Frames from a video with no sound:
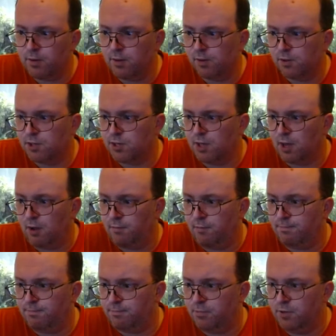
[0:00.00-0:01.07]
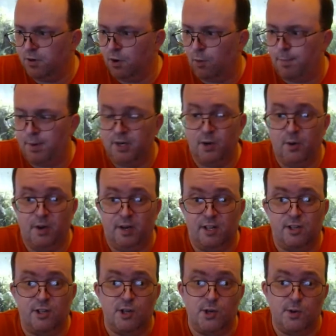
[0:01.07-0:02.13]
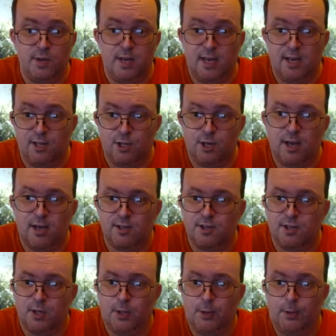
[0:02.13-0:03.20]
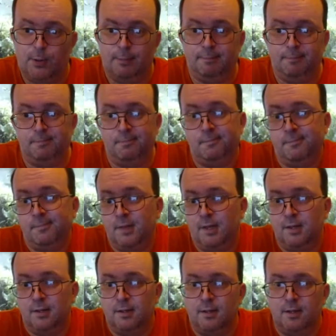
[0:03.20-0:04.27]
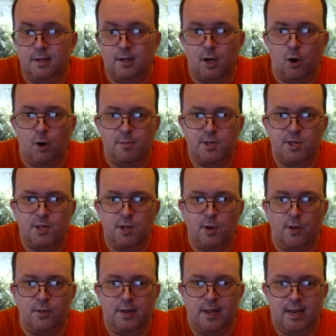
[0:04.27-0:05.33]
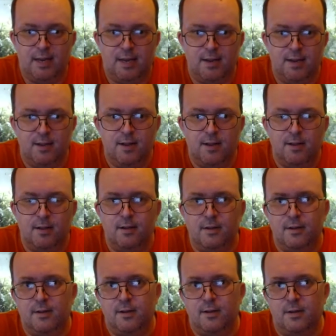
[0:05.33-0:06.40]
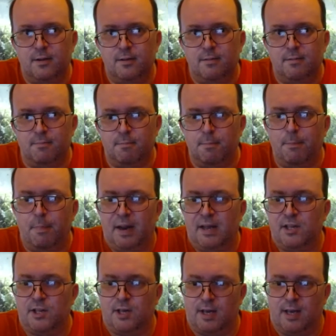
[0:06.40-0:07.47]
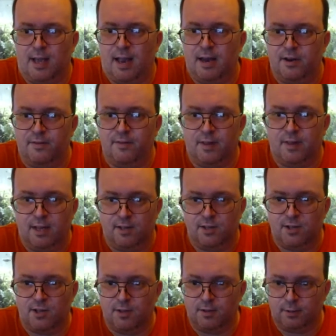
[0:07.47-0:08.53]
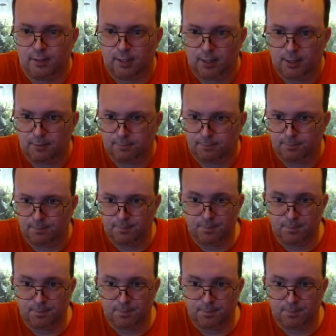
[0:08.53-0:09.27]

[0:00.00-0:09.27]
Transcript: So I've not been doing this 2 years yet. So I'm still on the basic end of things. The